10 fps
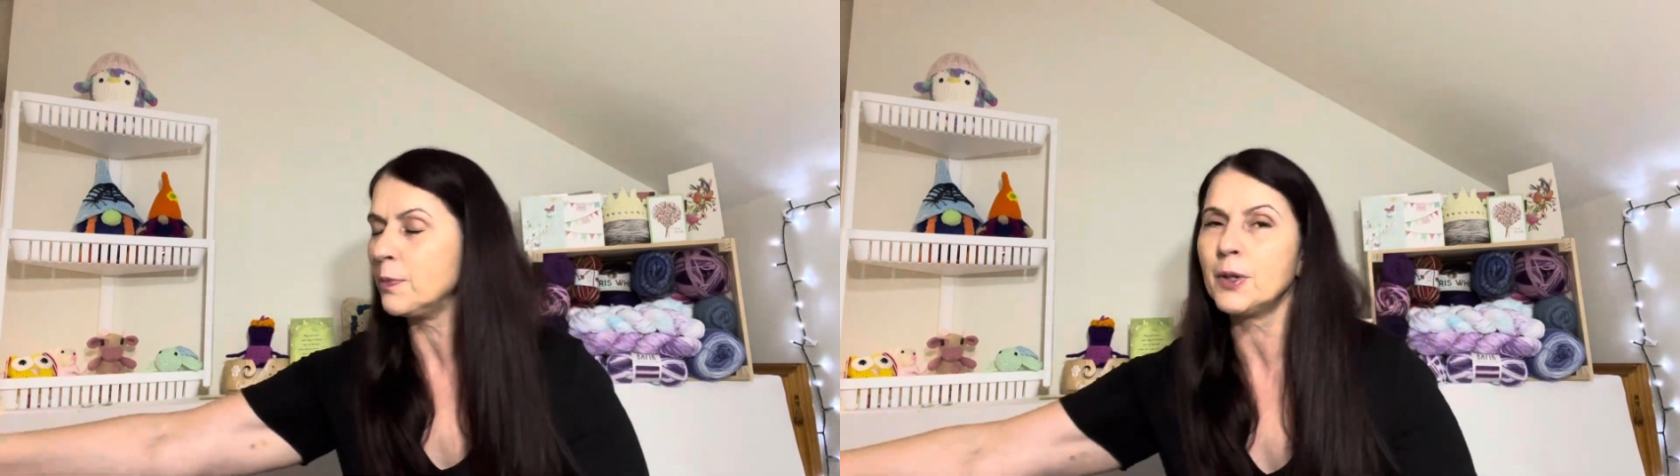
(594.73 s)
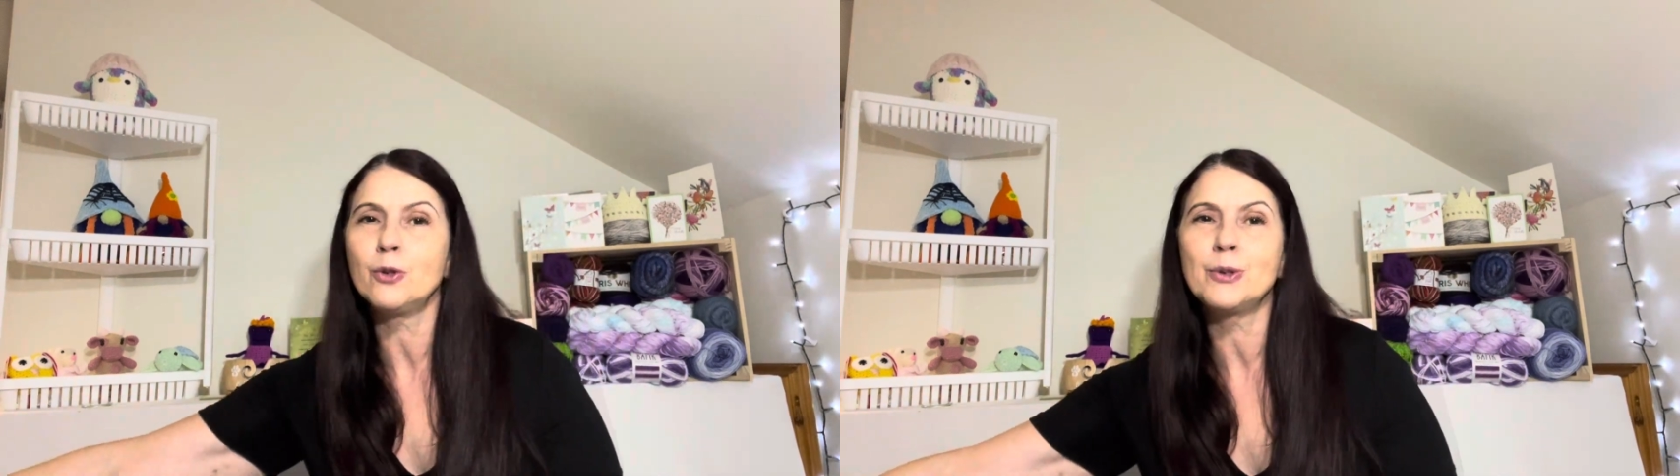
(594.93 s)

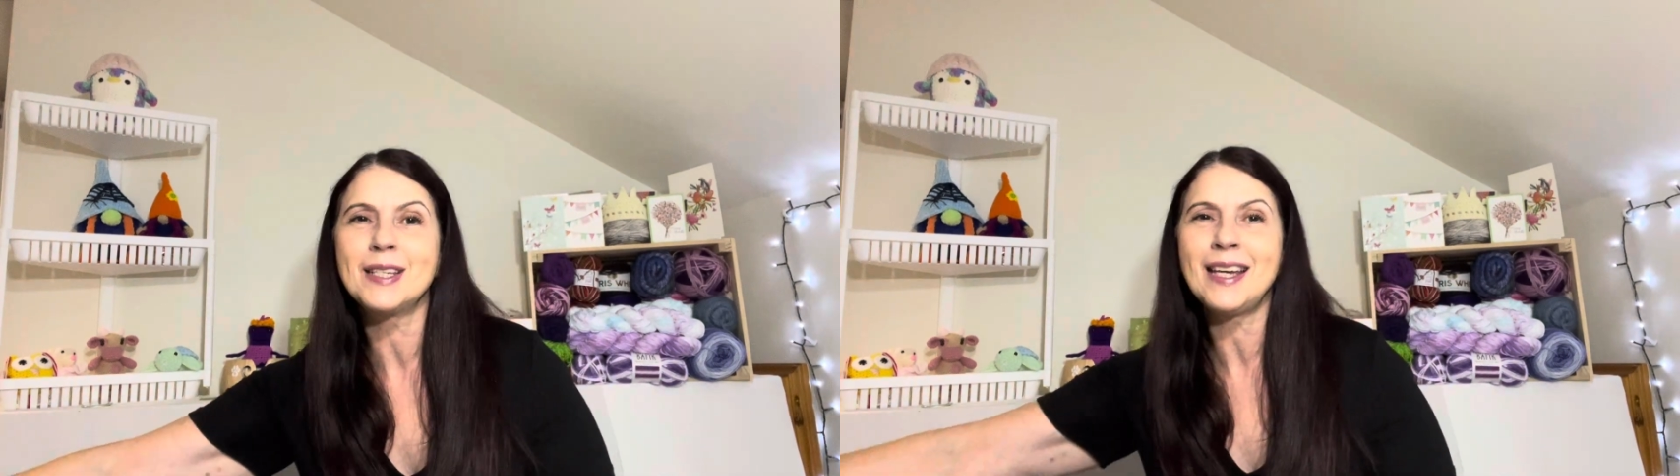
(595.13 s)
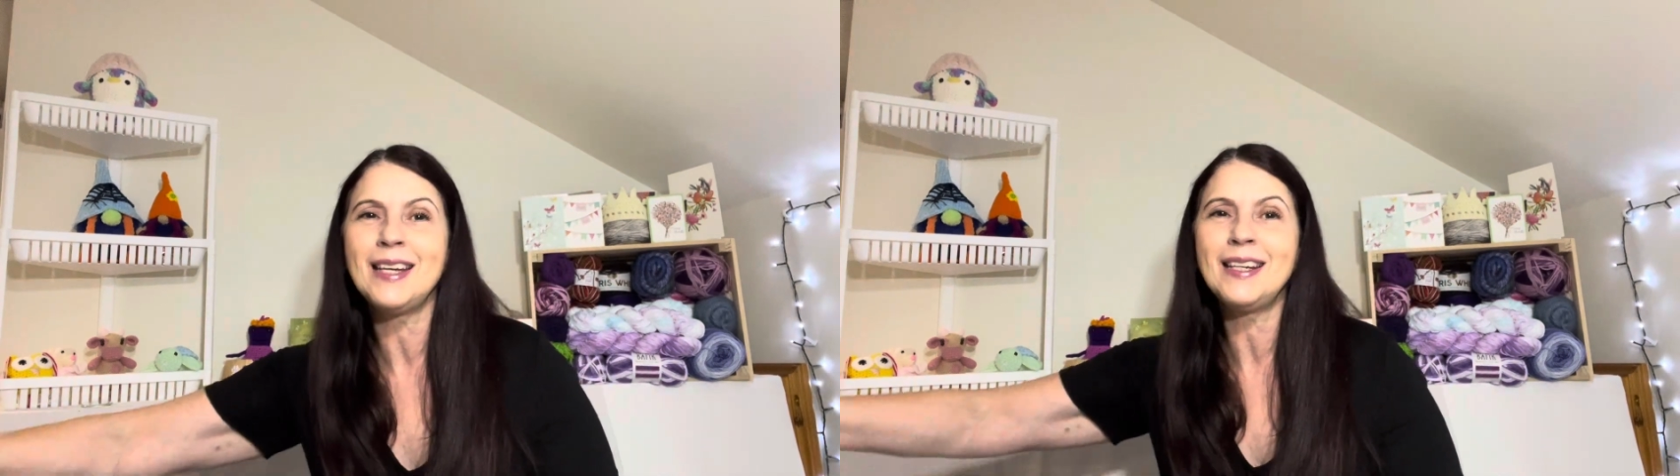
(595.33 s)

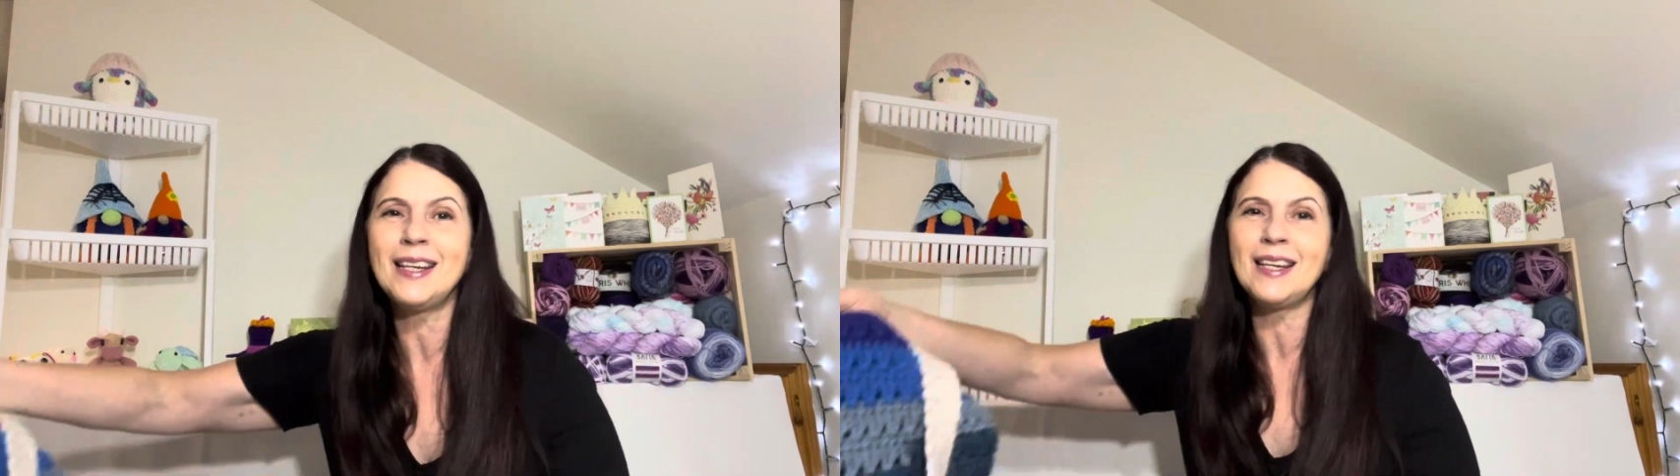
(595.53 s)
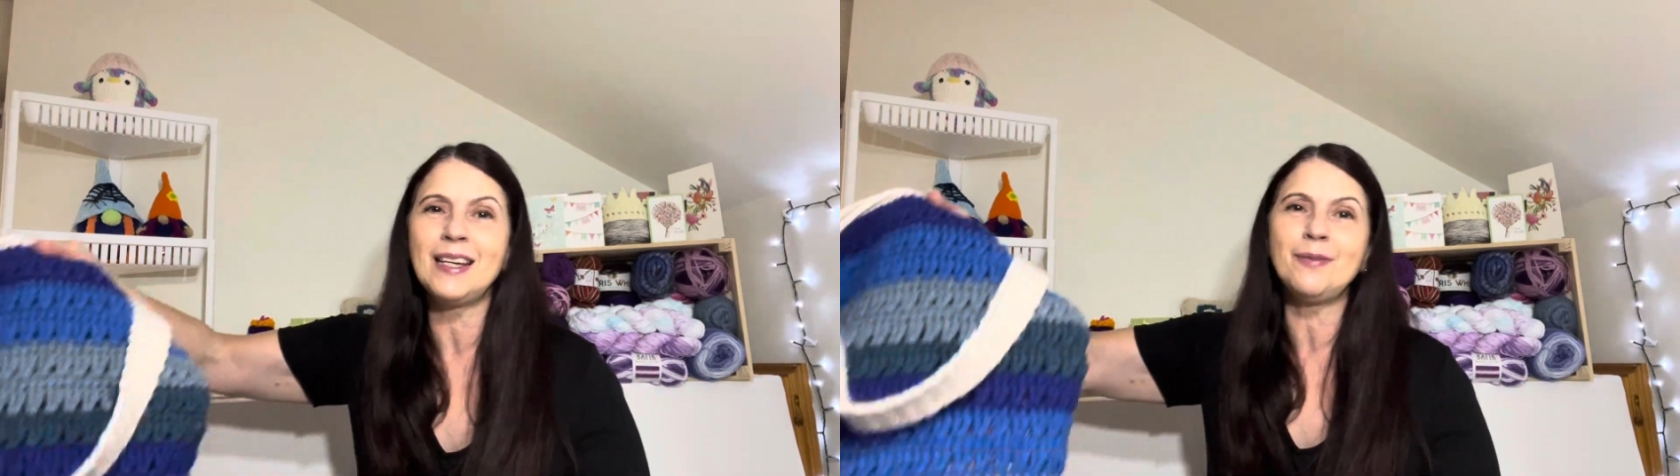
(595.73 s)
because in
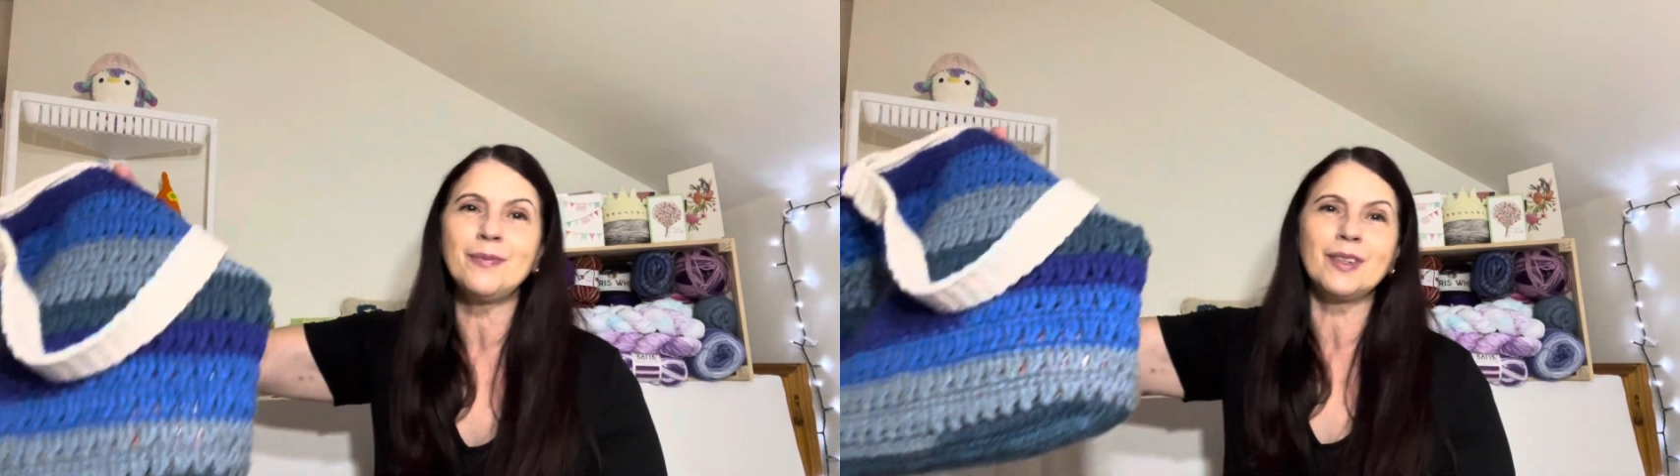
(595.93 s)
here,